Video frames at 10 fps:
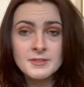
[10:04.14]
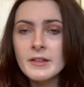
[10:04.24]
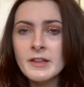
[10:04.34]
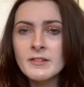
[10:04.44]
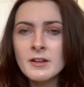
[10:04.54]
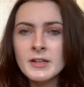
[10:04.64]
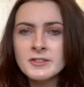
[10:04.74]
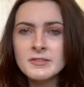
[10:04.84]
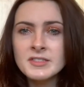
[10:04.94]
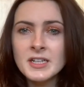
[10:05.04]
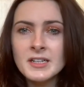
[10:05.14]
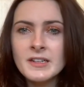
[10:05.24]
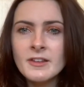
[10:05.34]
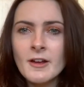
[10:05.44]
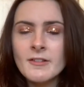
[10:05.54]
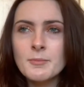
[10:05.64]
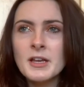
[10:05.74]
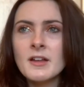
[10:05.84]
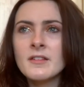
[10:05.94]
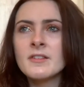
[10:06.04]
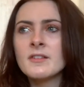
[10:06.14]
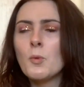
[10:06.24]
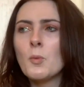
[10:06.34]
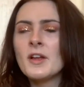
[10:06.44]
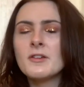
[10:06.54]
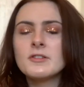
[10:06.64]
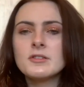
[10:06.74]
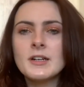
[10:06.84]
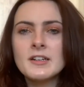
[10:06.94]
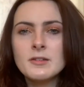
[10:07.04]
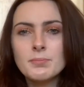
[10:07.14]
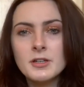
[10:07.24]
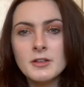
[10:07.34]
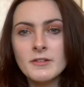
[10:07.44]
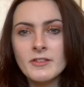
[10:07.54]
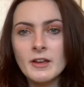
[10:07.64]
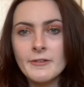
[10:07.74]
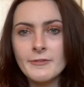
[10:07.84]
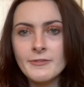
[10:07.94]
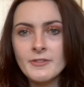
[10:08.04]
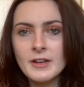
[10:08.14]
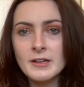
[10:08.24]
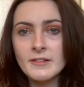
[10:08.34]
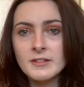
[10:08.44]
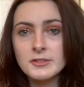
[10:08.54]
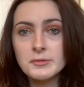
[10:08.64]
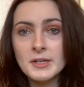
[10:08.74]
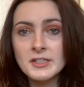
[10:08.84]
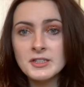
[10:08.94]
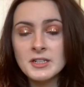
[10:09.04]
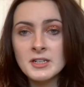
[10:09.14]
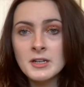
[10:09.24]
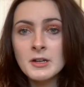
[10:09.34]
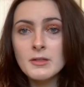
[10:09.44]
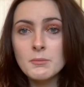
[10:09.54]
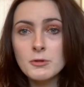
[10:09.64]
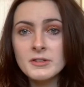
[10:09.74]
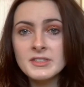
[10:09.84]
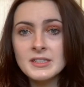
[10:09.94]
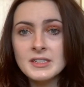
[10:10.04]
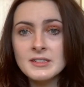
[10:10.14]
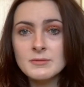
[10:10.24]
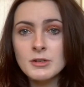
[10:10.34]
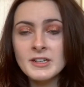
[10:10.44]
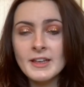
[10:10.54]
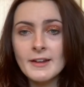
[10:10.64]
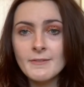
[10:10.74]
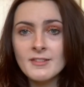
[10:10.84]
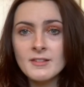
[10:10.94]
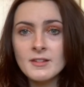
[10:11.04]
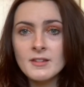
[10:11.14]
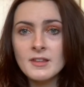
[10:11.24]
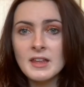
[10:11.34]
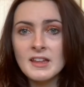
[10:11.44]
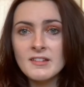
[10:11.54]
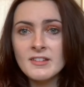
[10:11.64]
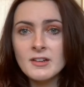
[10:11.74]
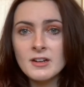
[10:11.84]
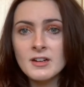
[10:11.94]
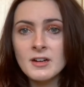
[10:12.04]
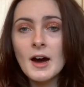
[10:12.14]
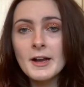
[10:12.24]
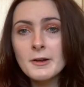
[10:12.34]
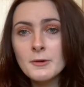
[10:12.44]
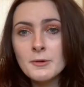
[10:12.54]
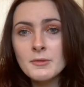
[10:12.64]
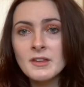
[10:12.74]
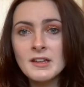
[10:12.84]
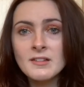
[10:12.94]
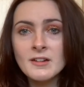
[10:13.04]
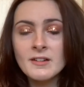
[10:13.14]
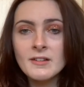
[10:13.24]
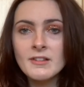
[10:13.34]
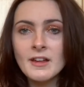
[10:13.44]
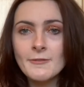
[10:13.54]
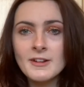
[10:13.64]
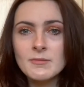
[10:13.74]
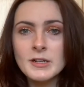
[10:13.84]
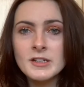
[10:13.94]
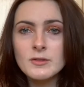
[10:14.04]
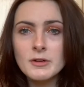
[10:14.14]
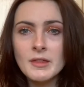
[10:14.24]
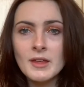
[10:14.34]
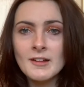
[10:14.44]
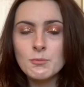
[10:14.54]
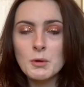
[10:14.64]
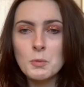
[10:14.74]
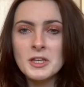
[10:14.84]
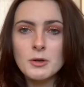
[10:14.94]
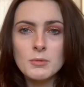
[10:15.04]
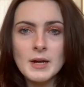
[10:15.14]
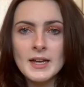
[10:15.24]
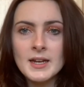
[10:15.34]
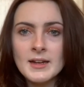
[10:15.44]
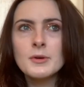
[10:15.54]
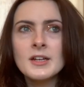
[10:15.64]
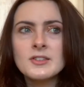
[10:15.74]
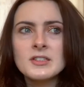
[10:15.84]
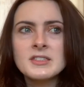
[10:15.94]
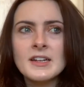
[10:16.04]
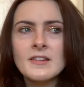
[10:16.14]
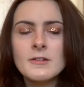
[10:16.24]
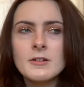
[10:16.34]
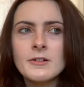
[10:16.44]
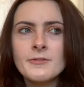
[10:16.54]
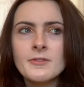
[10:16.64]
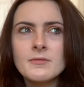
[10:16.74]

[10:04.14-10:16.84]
These are interesting details because when you're trying to put yourself in a situation, the more details one gives, the easier. I know these are self-explanatory things, but when you're writing, you can just like sort of